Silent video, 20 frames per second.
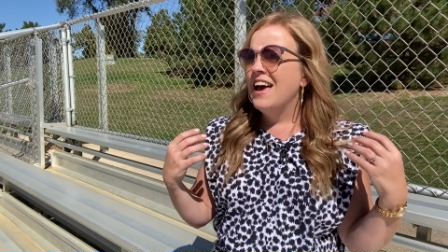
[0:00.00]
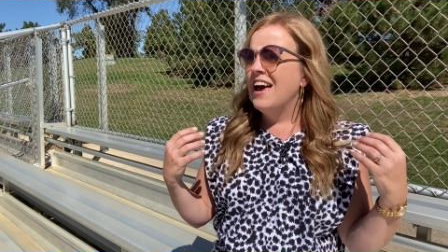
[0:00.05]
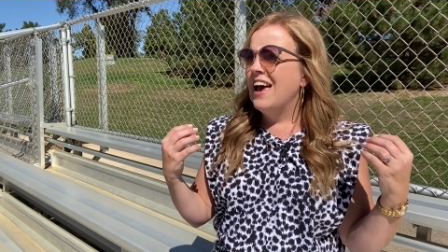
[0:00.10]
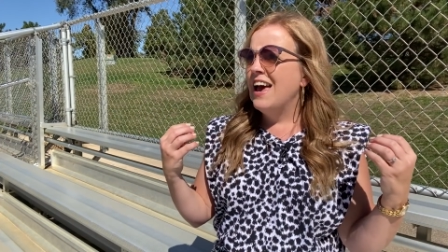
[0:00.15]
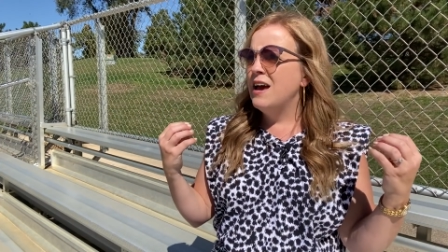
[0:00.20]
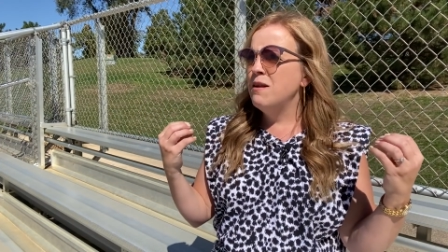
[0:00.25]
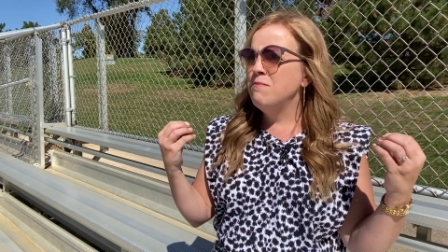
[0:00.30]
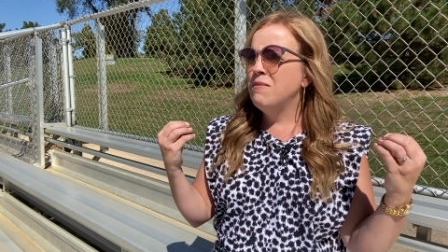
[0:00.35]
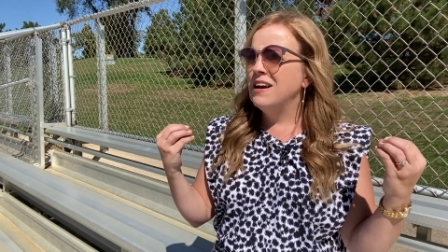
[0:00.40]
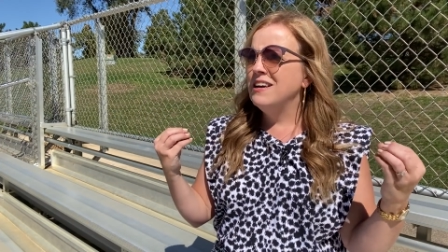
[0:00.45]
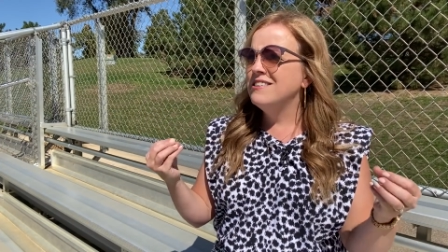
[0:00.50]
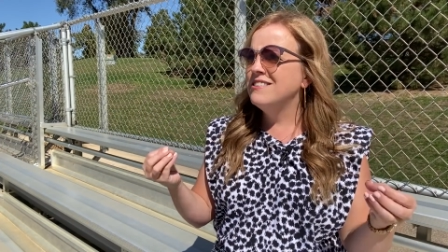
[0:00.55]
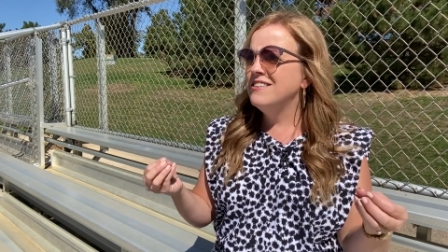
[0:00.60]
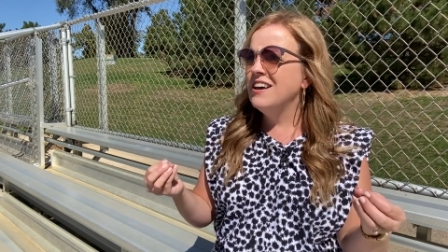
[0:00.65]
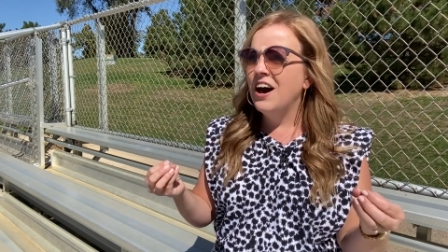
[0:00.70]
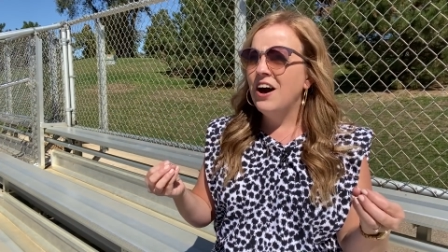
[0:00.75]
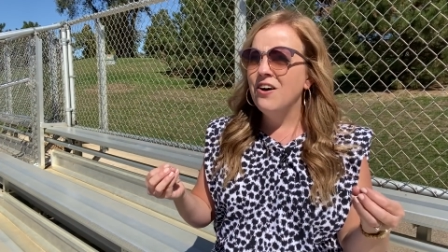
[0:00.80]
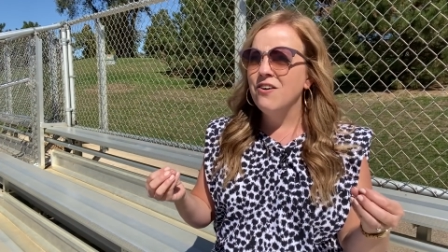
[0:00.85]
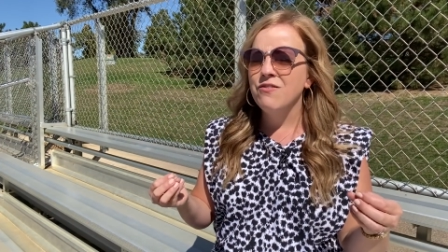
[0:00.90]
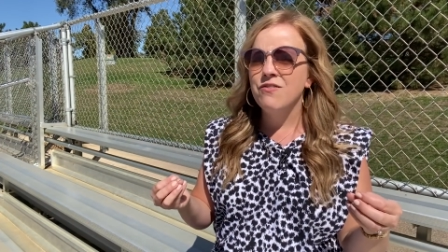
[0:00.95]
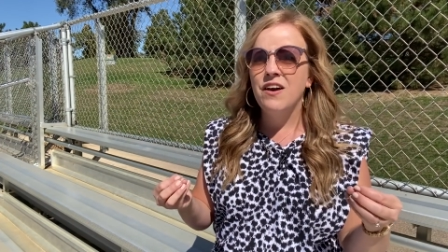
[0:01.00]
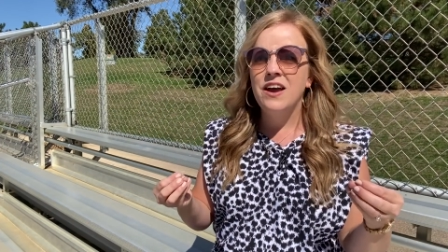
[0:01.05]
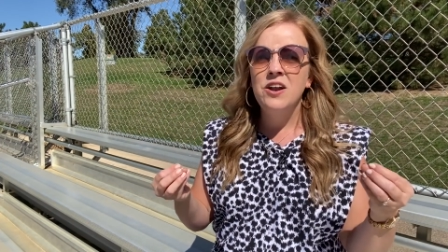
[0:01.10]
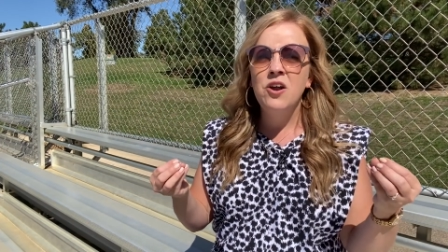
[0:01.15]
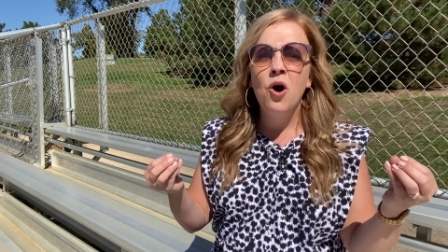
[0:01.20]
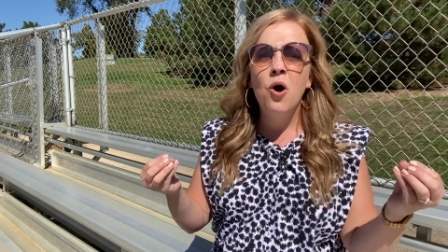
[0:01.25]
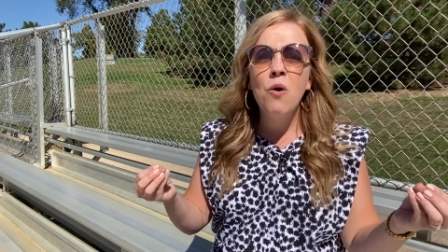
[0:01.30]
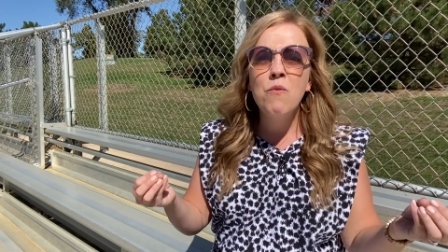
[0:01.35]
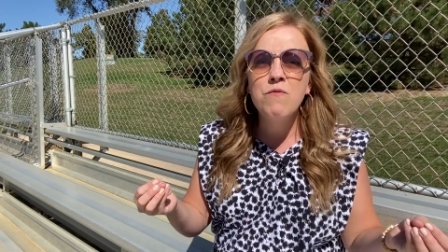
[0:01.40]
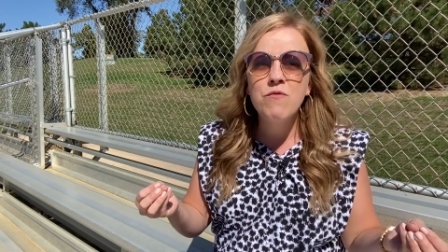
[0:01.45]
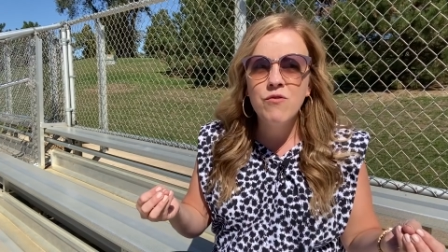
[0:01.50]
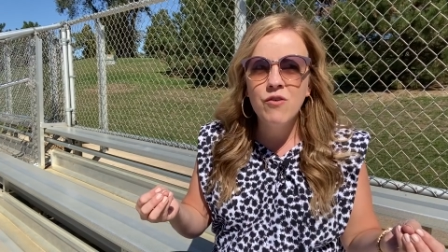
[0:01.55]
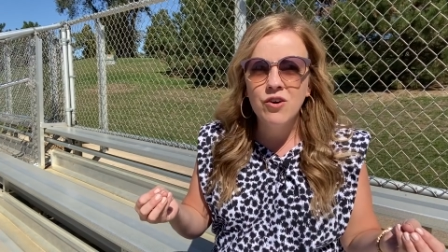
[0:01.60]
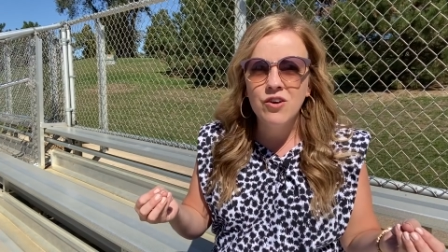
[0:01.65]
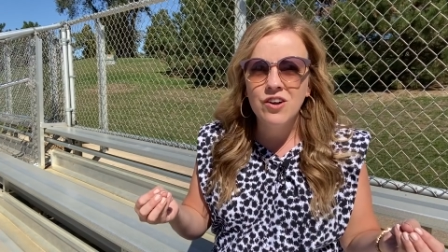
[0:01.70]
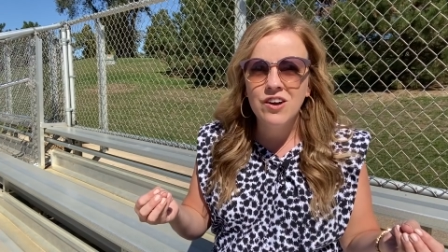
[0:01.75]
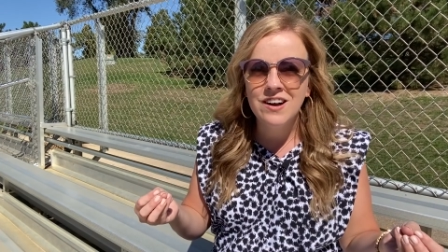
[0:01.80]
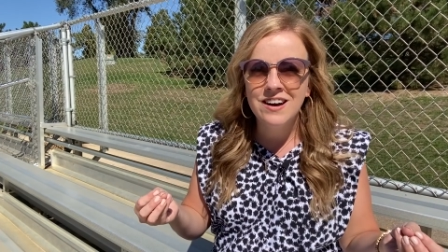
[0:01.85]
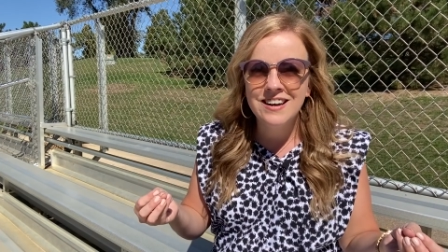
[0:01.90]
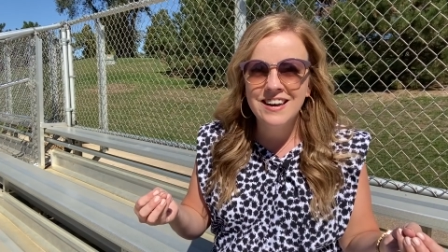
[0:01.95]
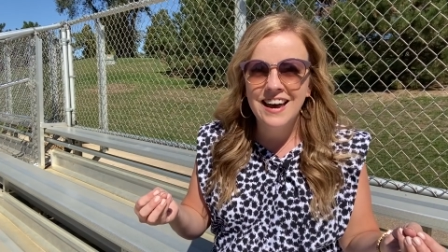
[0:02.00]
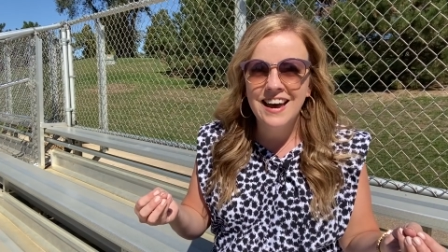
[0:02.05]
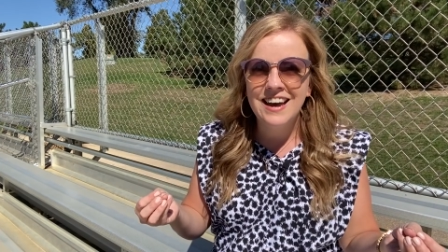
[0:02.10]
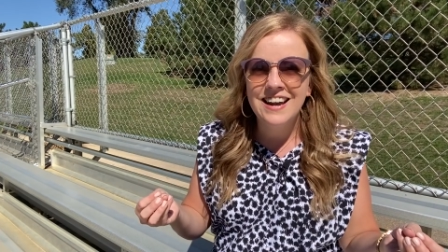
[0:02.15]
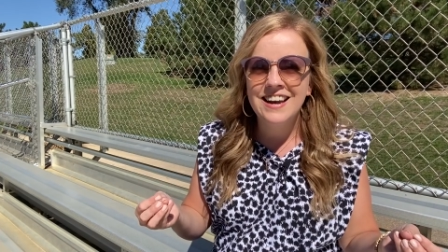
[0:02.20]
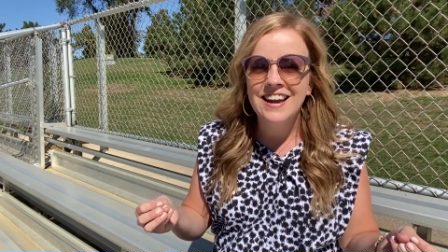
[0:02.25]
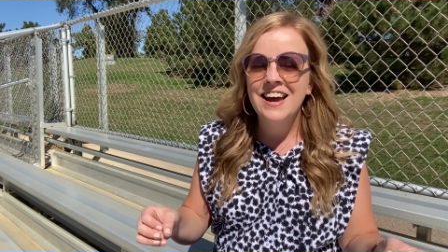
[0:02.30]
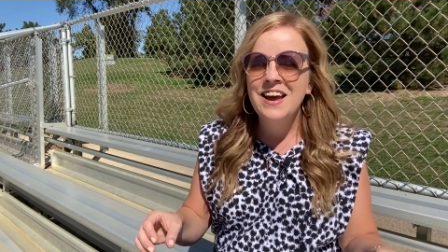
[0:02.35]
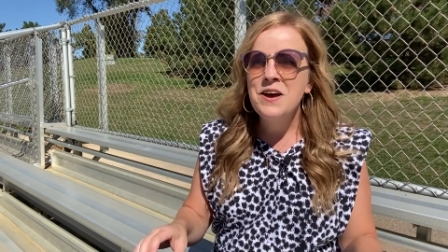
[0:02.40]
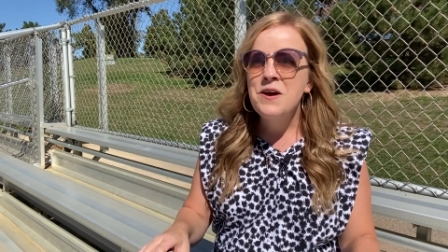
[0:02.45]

and myself and hopeful again.